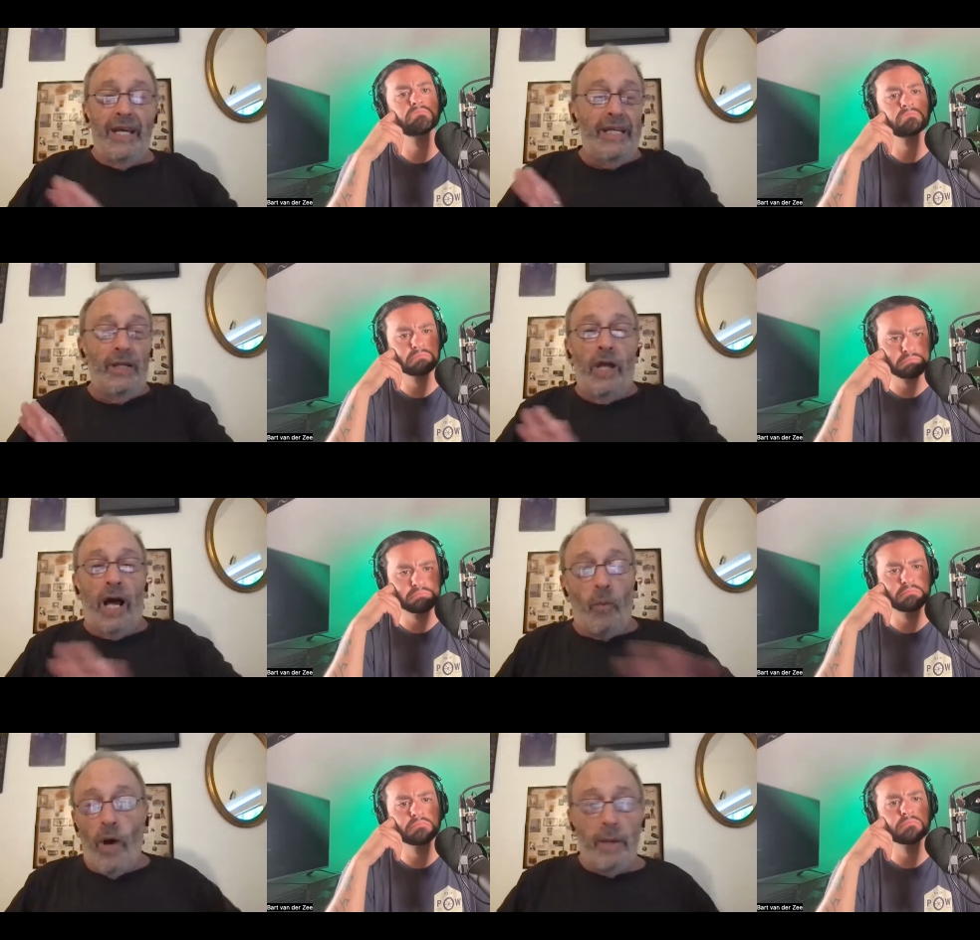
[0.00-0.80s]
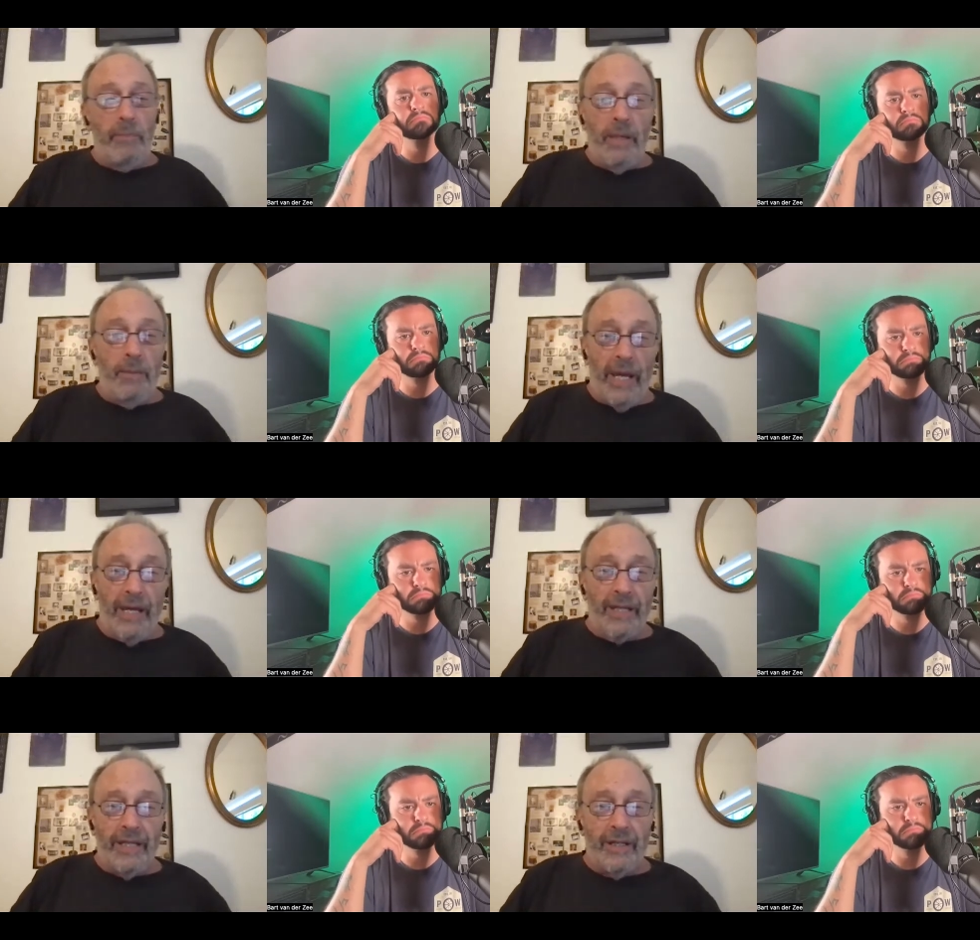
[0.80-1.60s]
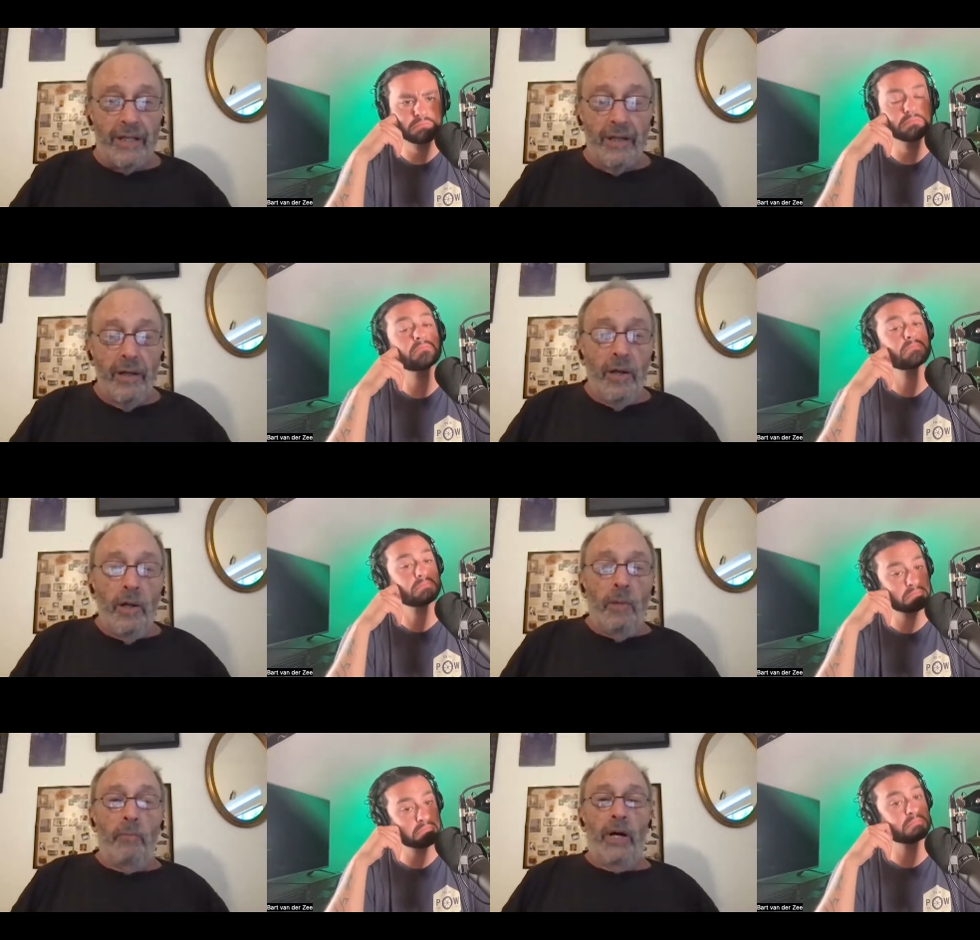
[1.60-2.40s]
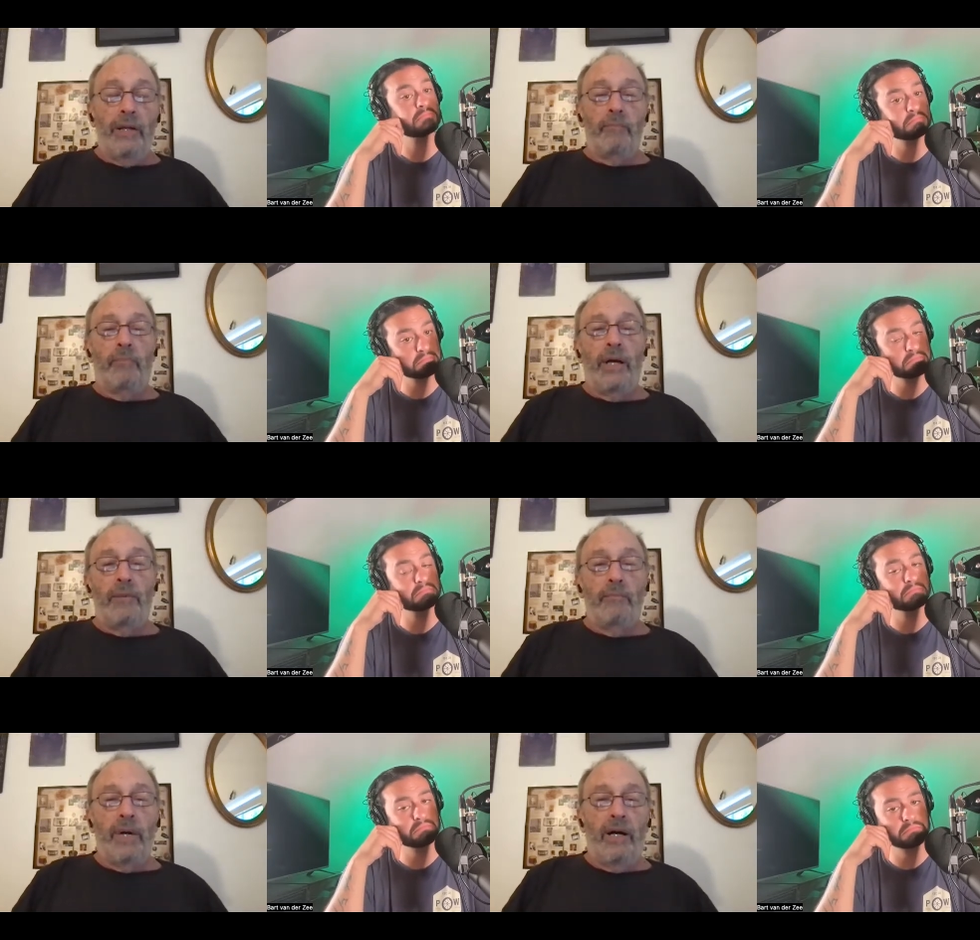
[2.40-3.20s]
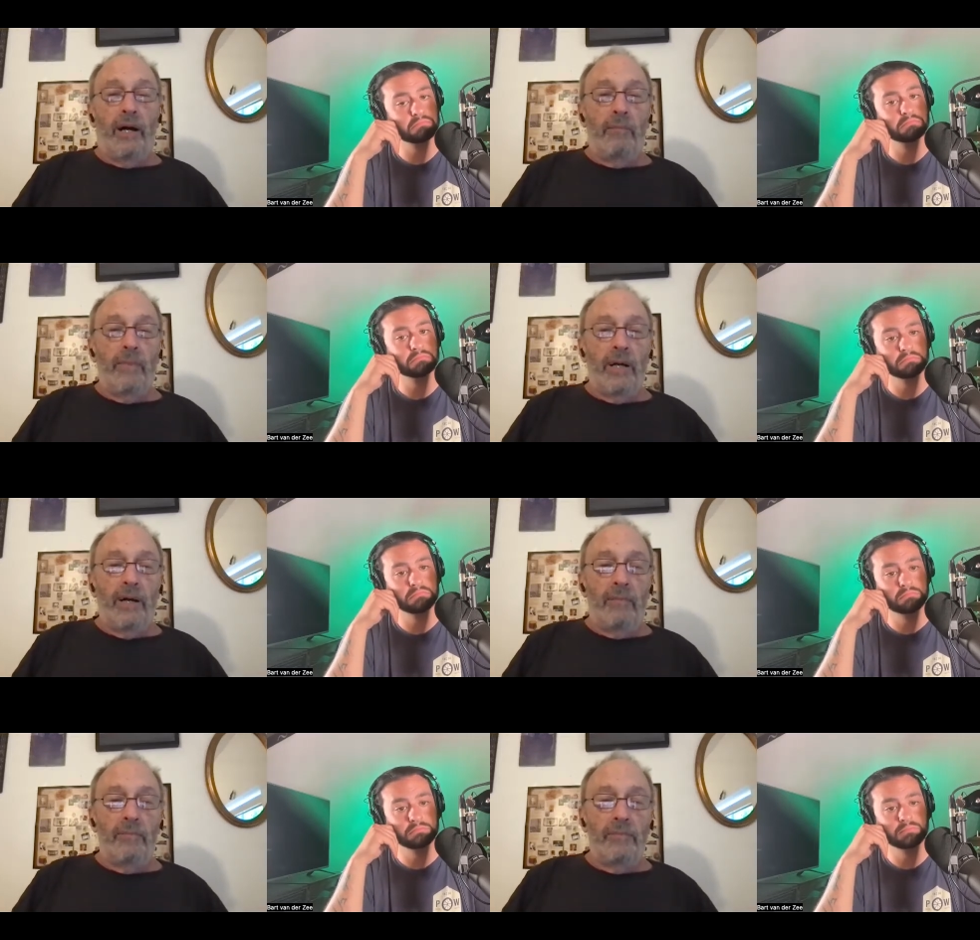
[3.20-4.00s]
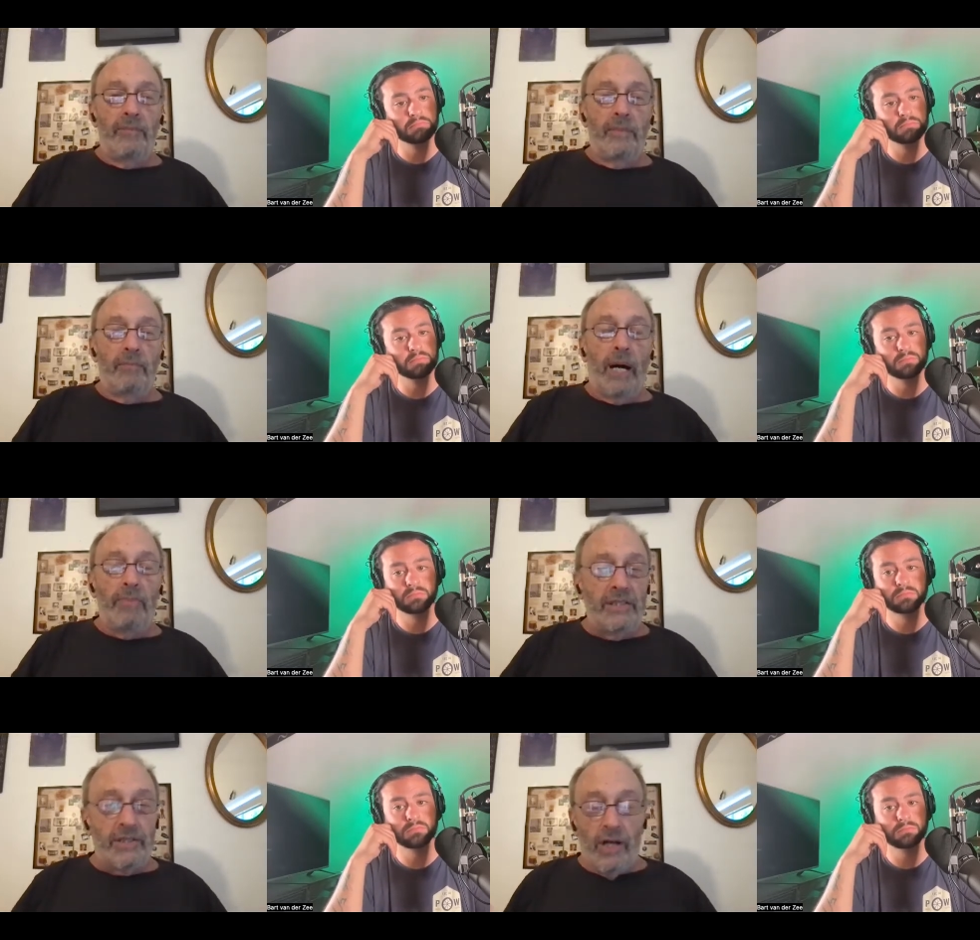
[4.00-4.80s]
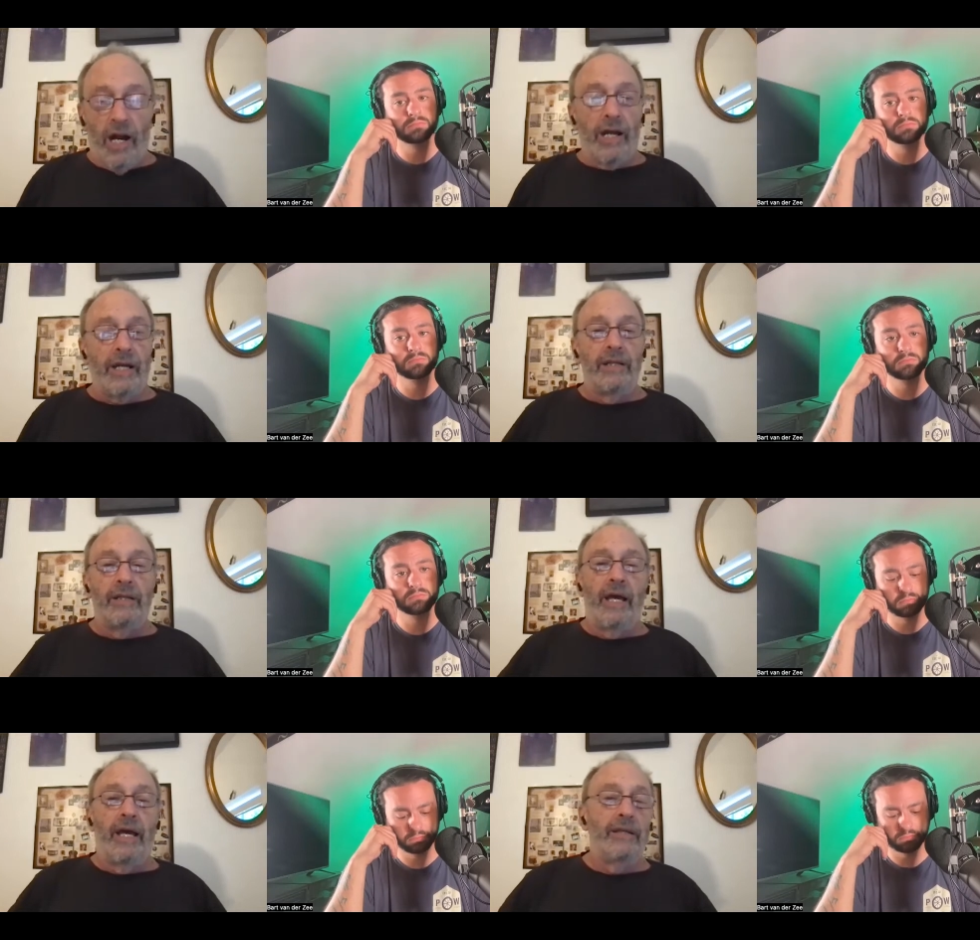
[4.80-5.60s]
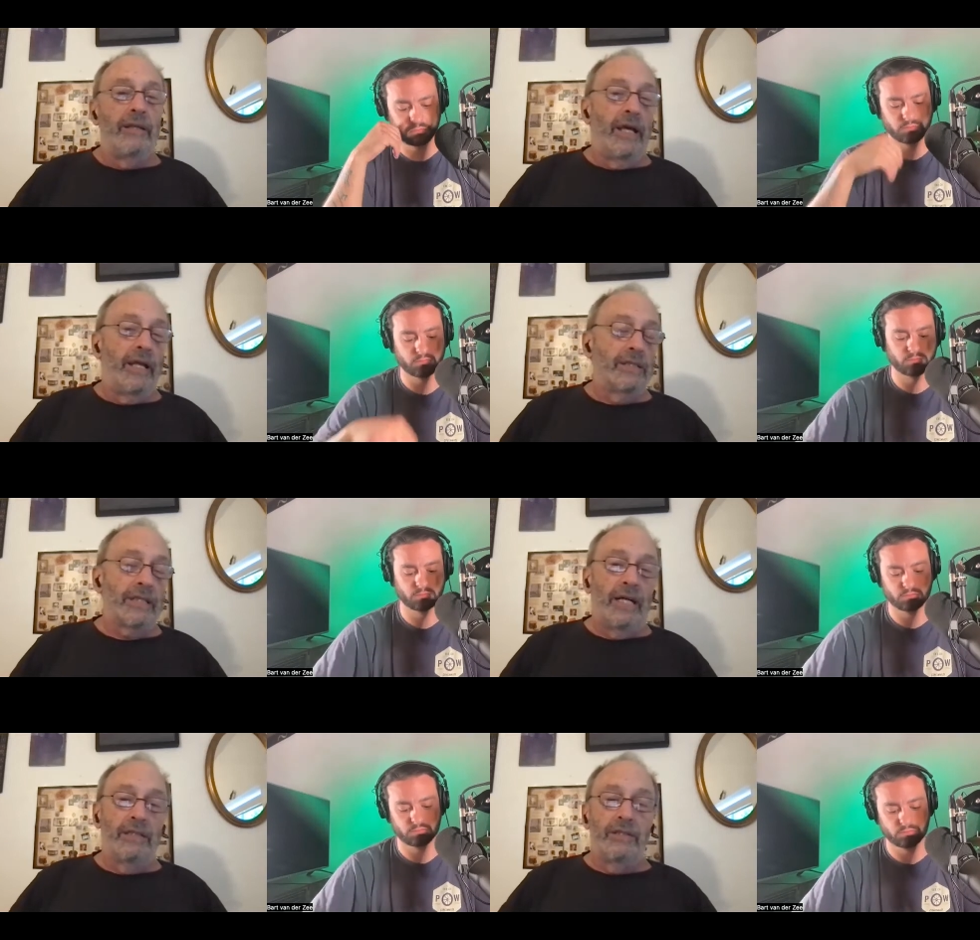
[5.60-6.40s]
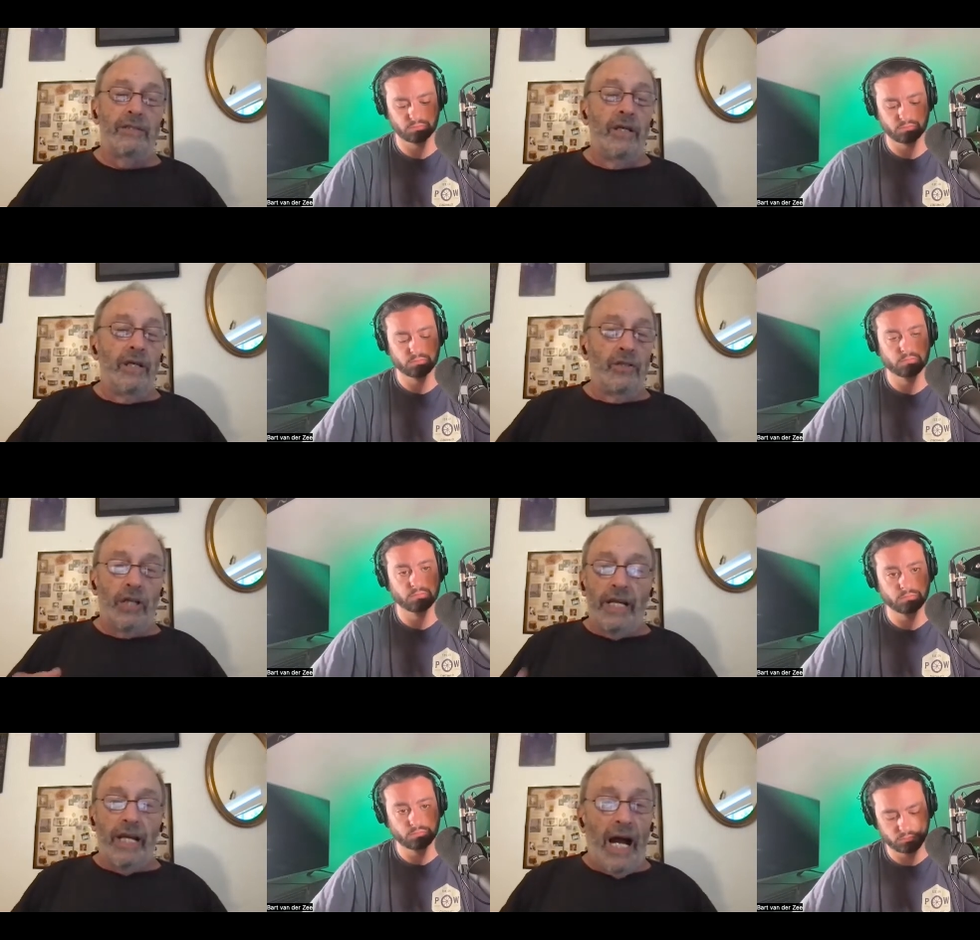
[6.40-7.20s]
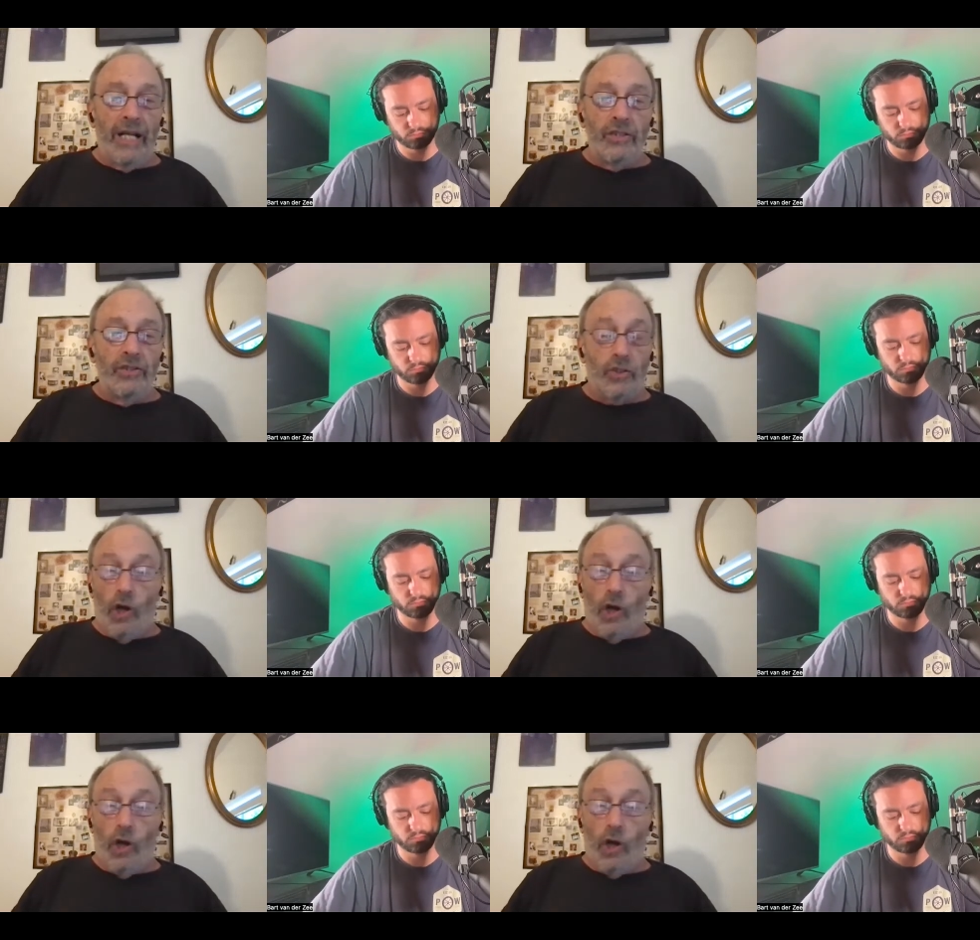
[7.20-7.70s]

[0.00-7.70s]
Speaker 1: he did not want to be a band leader. But but um, um Bobby Stark and, and, and his cousin Johnny Hodges